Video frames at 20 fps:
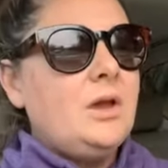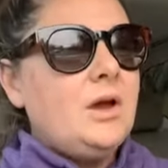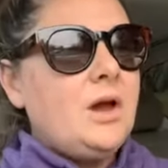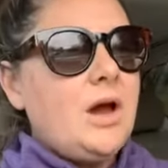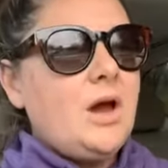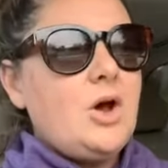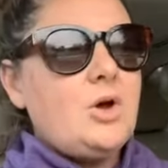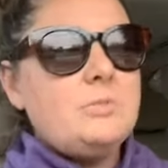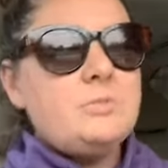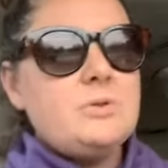
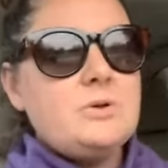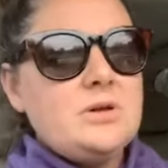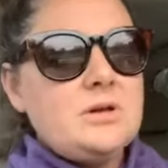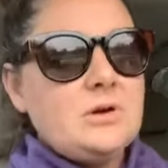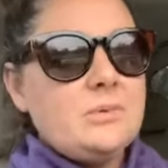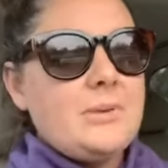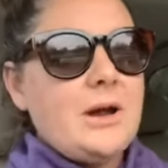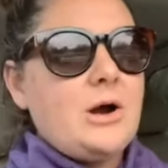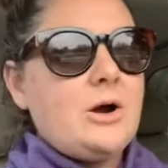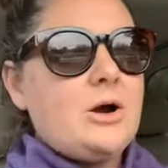I hope you
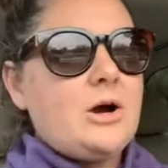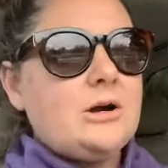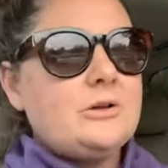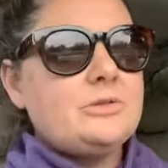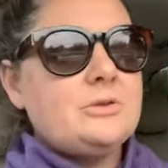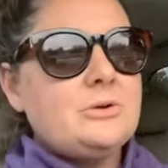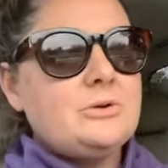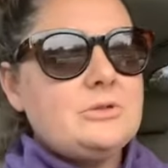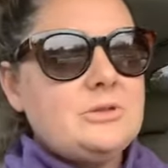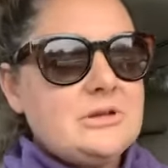hear my heart
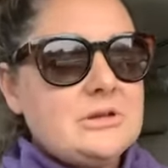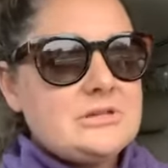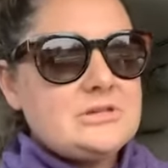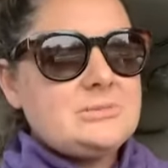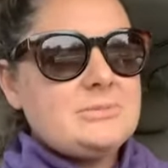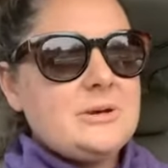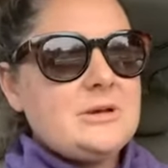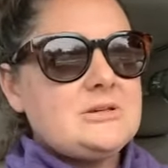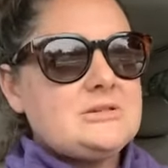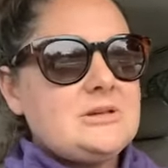through this,
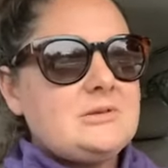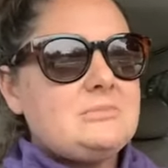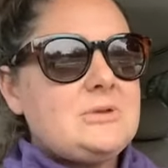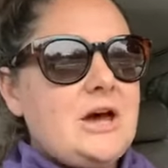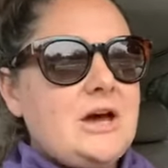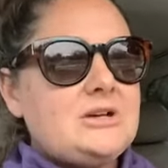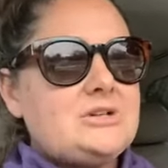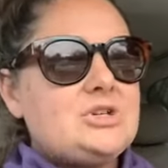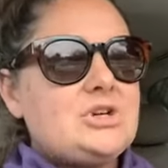because I'm not